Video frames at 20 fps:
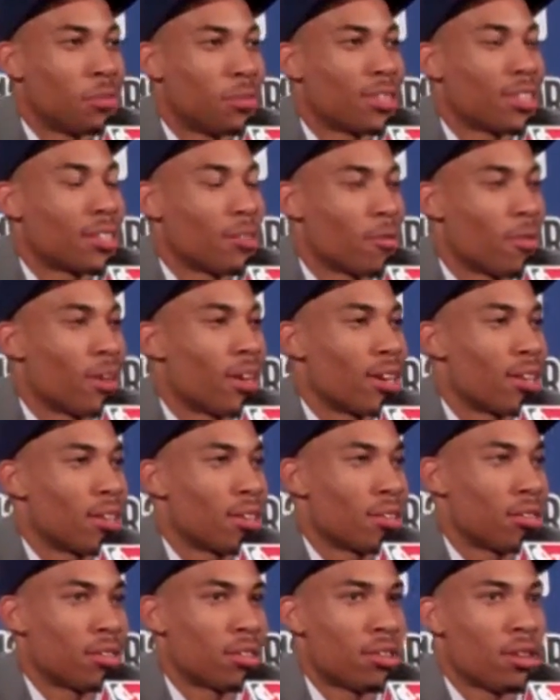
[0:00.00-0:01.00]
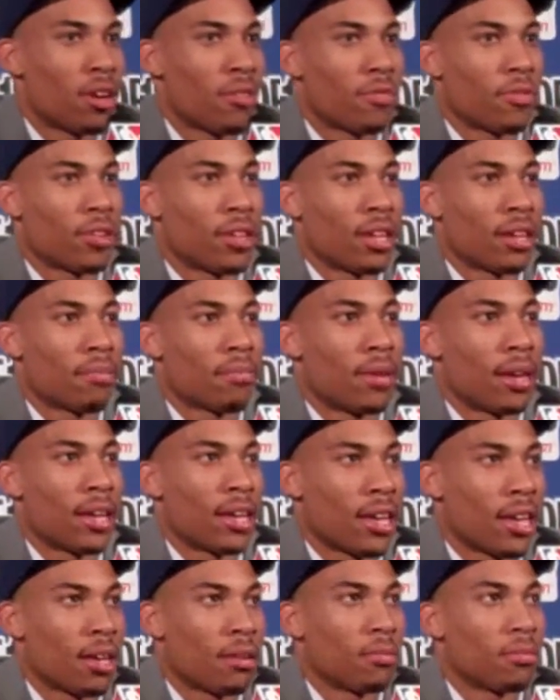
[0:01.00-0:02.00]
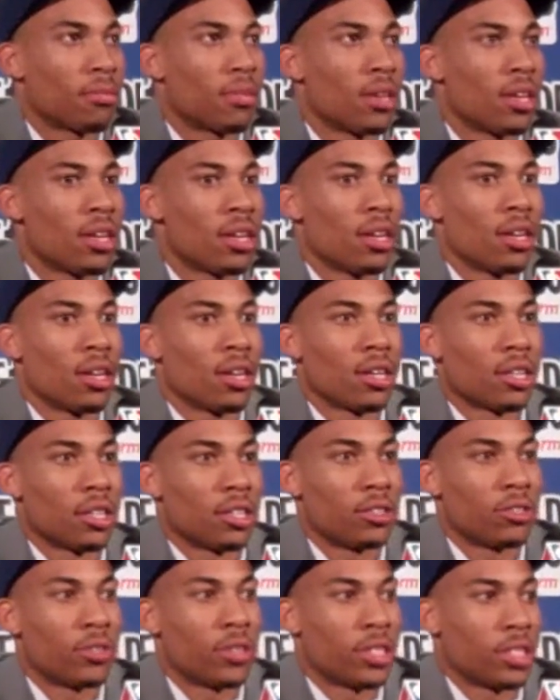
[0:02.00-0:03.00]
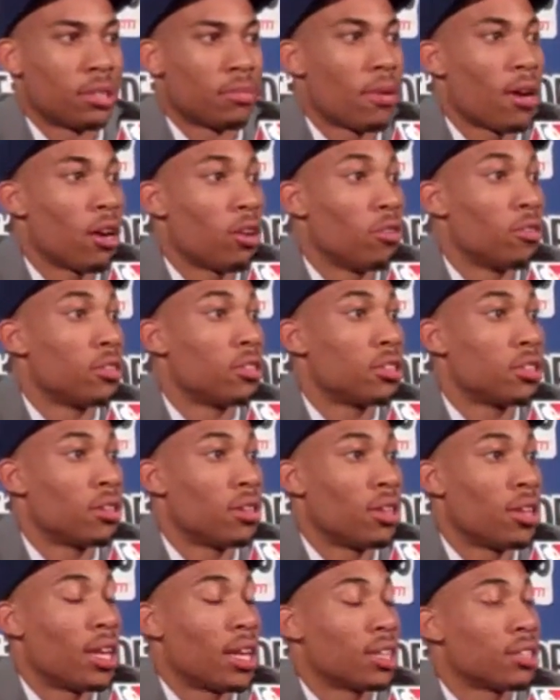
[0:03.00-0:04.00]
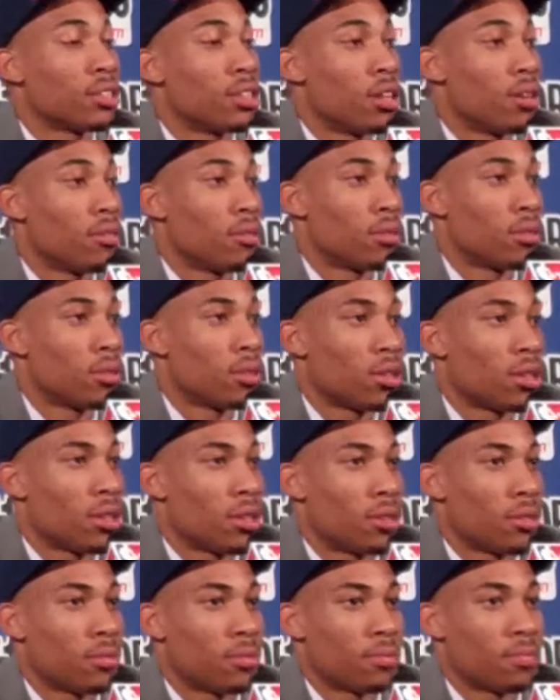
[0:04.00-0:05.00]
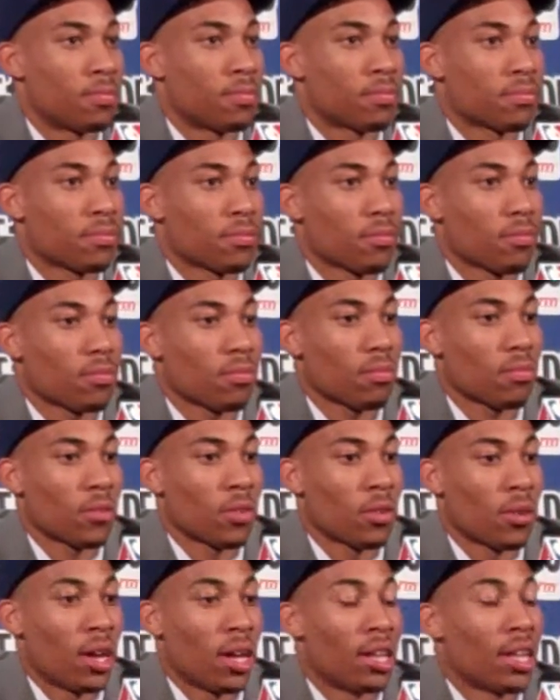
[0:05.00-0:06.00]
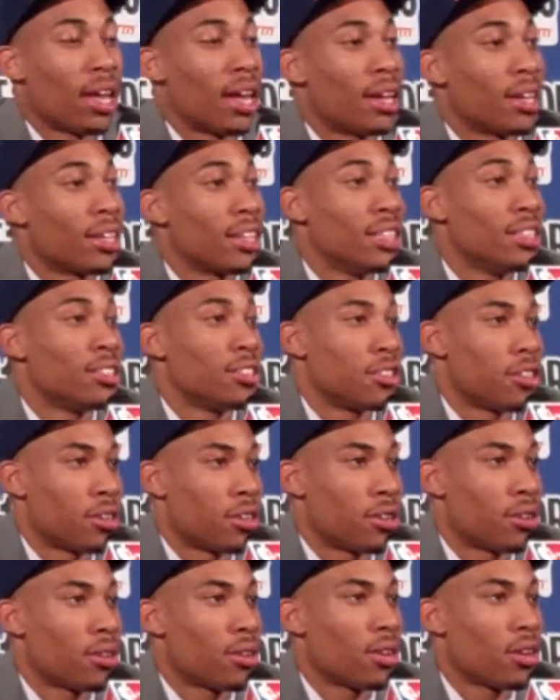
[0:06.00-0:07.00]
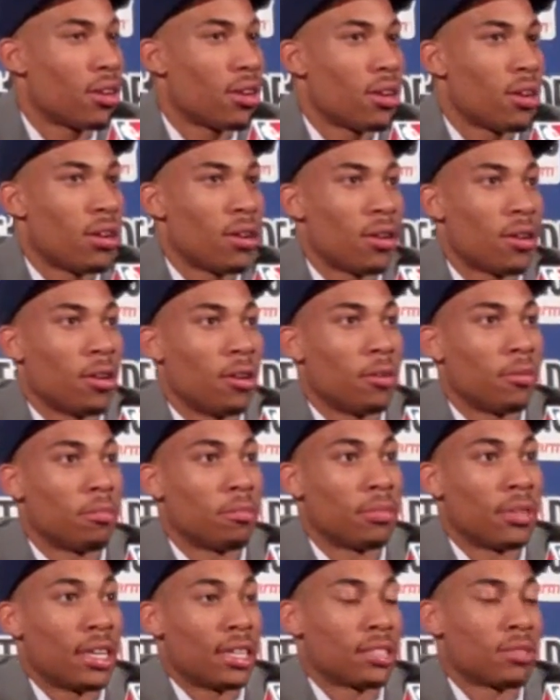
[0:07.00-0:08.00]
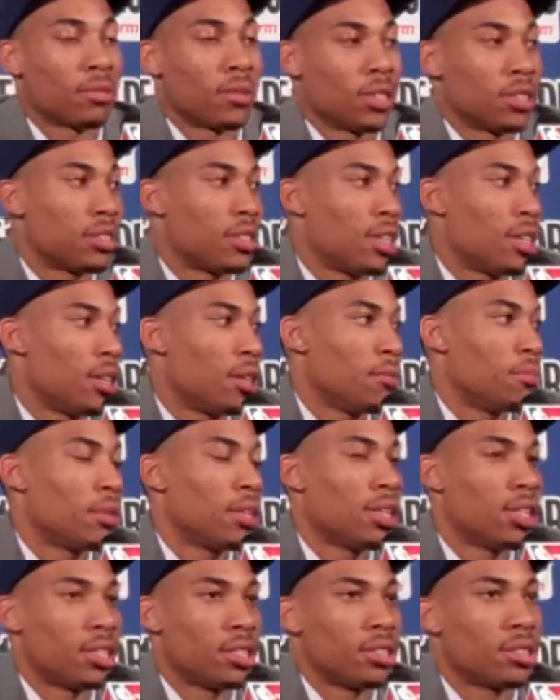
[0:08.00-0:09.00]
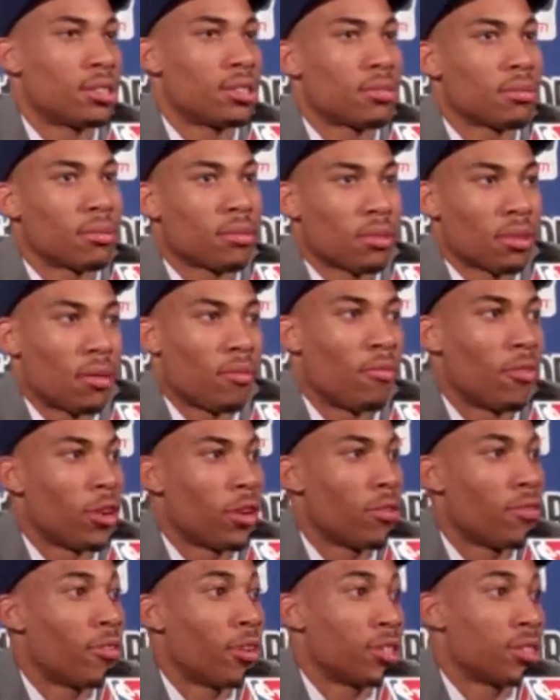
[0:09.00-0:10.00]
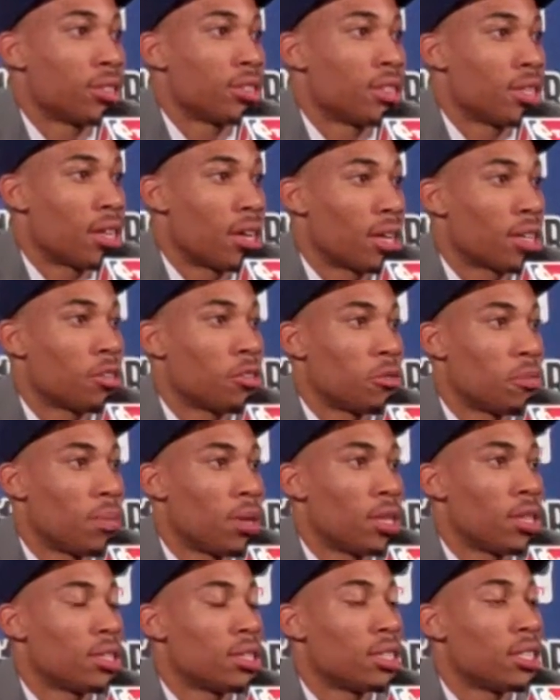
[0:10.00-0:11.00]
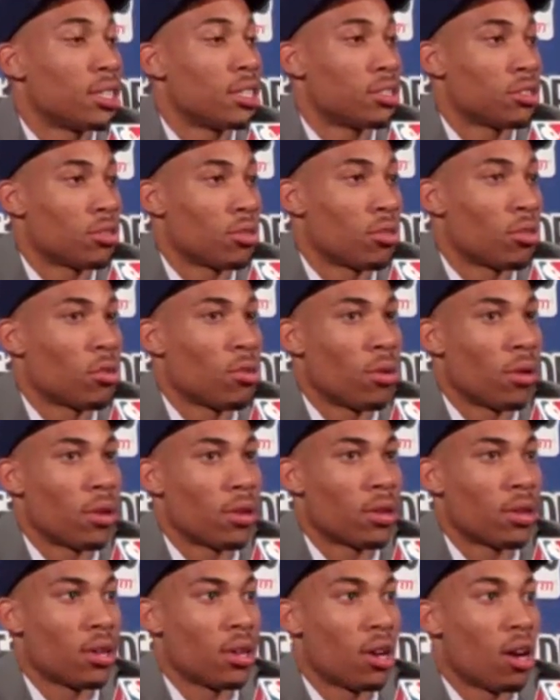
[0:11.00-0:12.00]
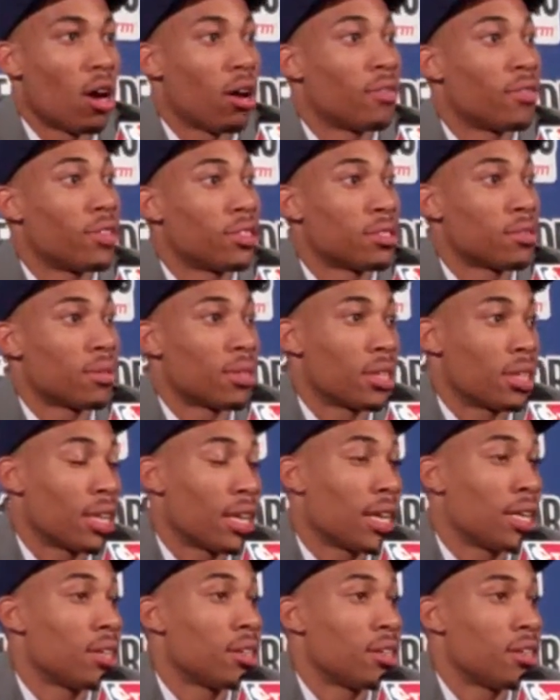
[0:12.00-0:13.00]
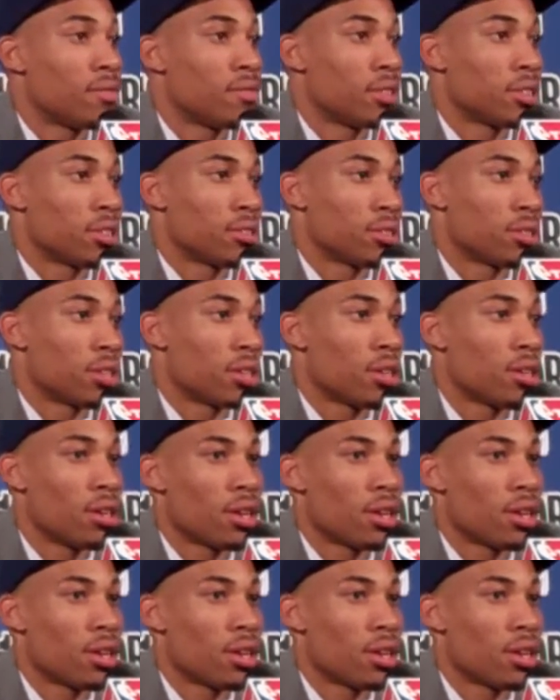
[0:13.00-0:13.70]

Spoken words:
You know, I feel like my game can transpire to the next level a lot easier. That's what I say then, because I'm very versatile. I can do many things on the court, offensively and defensively.